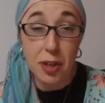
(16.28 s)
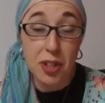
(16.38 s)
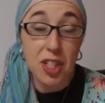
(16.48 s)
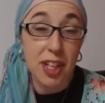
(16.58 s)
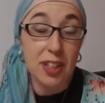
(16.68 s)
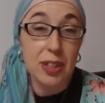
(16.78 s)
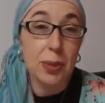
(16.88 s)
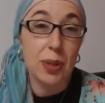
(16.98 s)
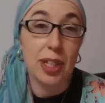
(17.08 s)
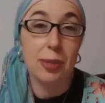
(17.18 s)
or a child that you're
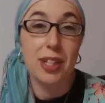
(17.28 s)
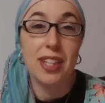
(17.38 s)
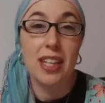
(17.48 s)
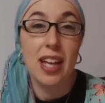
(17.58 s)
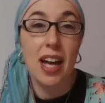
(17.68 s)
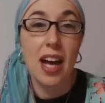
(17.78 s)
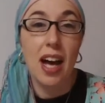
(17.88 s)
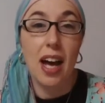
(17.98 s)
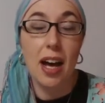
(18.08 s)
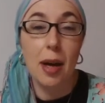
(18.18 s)
working with.
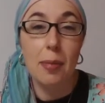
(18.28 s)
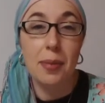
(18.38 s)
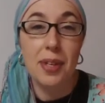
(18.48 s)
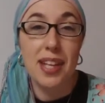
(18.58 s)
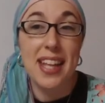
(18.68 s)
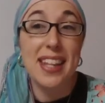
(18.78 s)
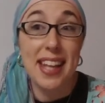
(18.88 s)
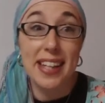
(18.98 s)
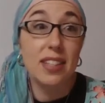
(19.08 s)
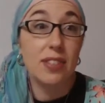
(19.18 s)
That's